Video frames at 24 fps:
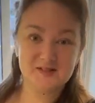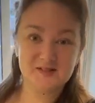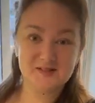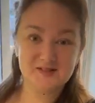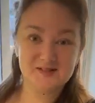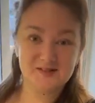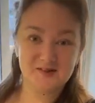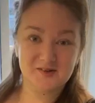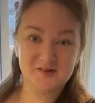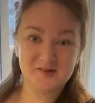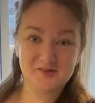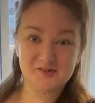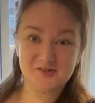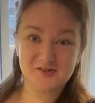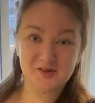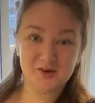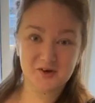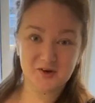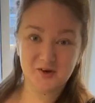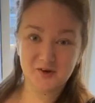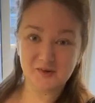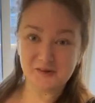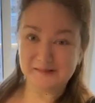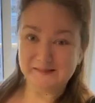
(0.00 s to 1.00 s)

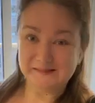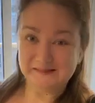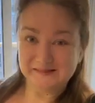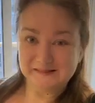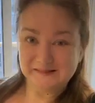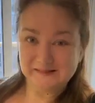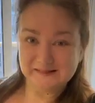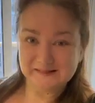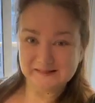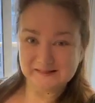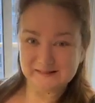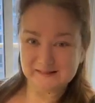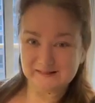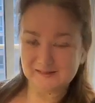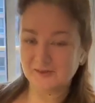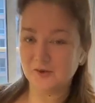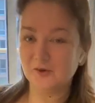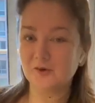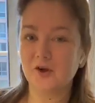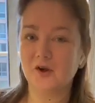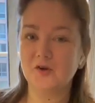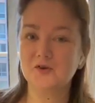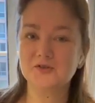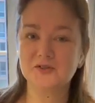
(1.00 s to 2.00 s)
3,600. Ooh,
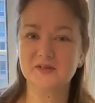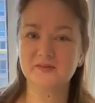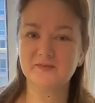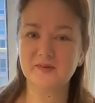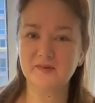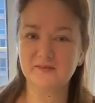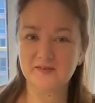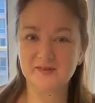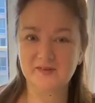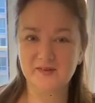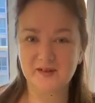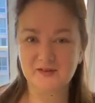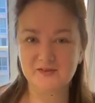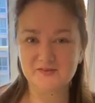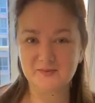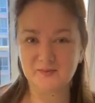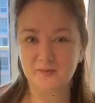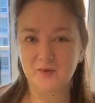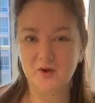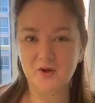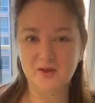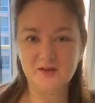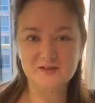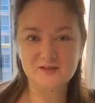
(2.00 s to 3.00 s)
so close to
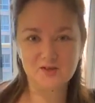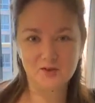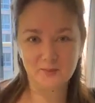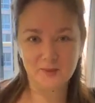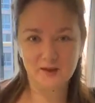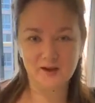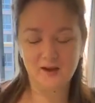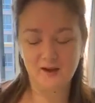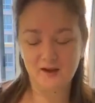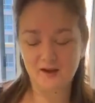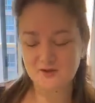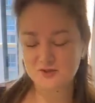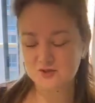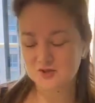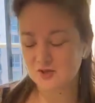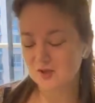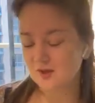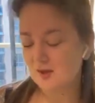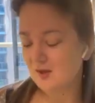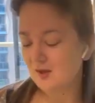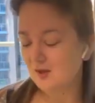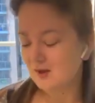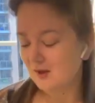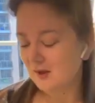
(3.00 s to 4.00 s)
50,000 points. Oh my
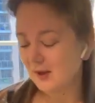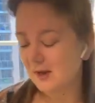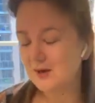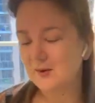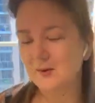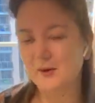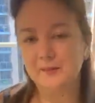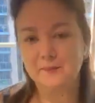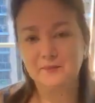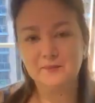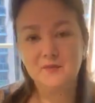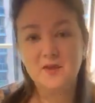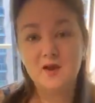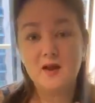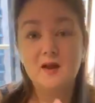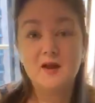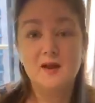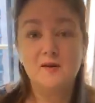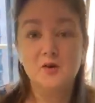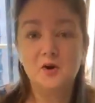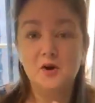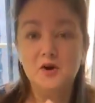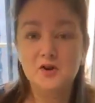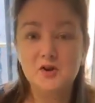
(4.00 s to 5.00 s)
gosh. Anyway,
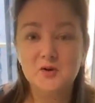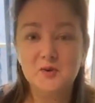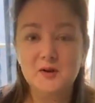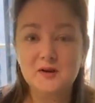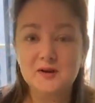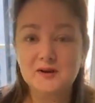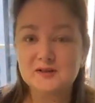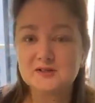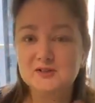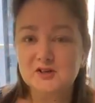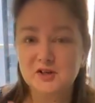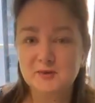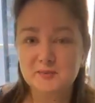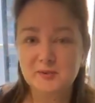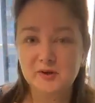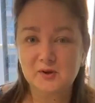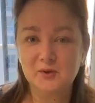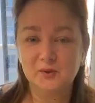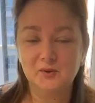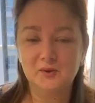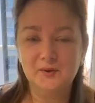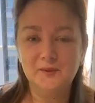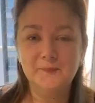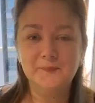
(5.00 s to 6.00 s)
I'm gonna do it. It's
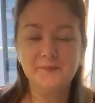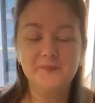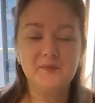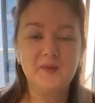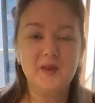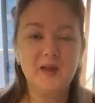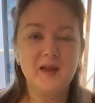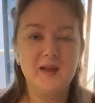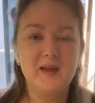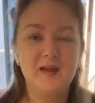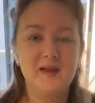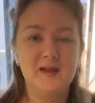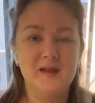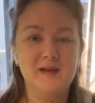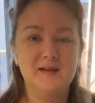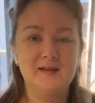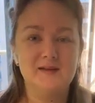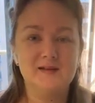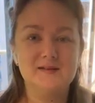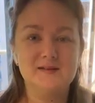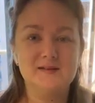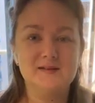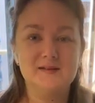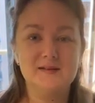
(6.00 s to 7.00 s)
gonna be cool.
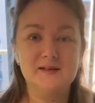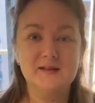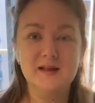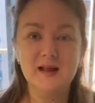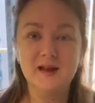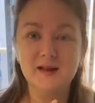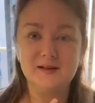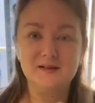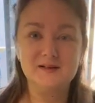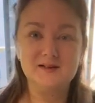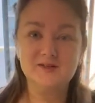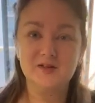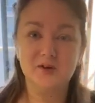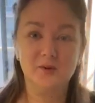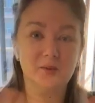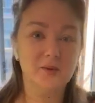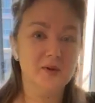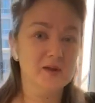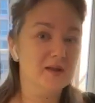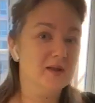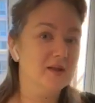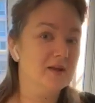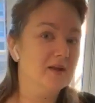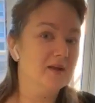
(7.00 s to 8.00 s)
And yeah,
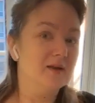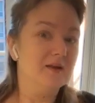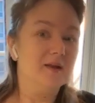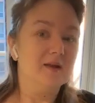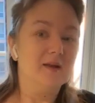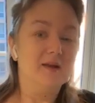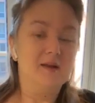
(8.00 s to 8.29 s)
so